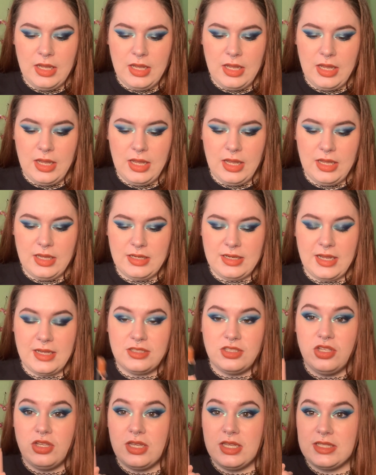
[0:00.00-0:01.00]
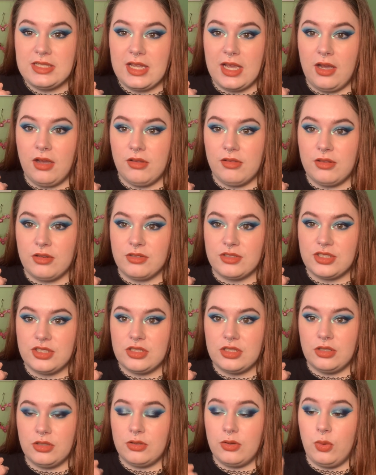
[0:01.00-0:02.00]
And as you can tell, there's
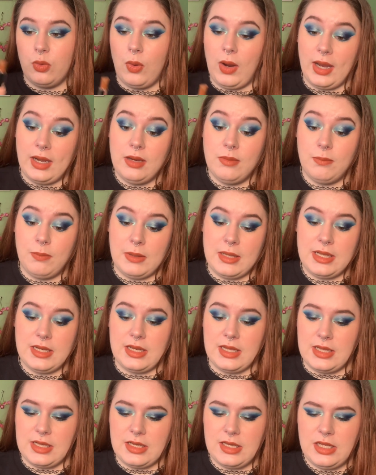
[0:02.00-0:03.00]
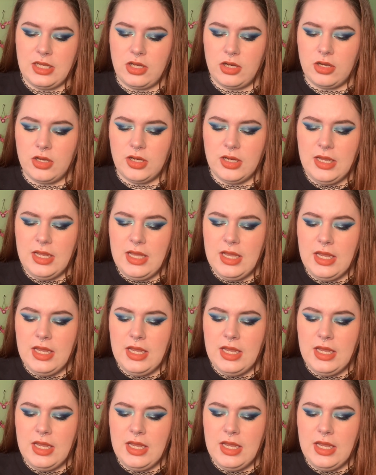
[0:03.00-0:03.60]
still quite a bit in here.